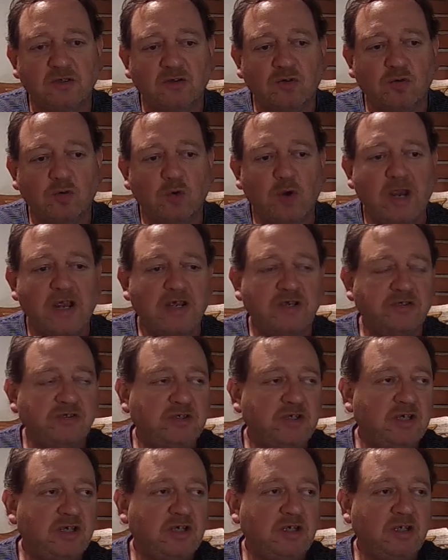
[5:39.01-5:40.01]

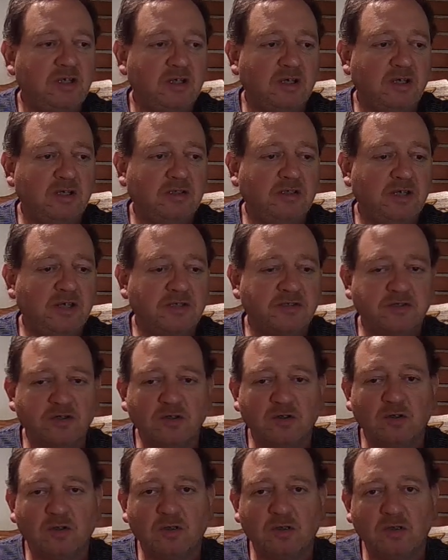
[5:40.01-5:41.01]
crazy
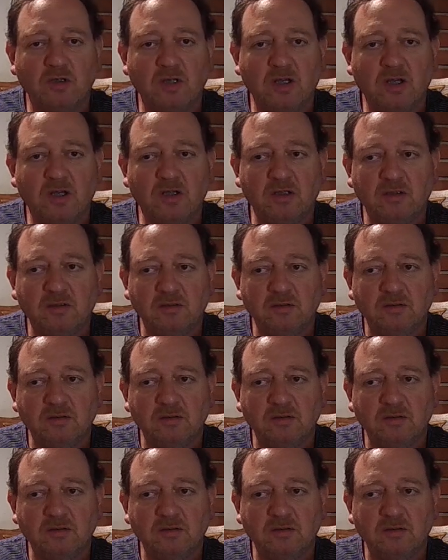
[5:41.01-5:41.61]
additional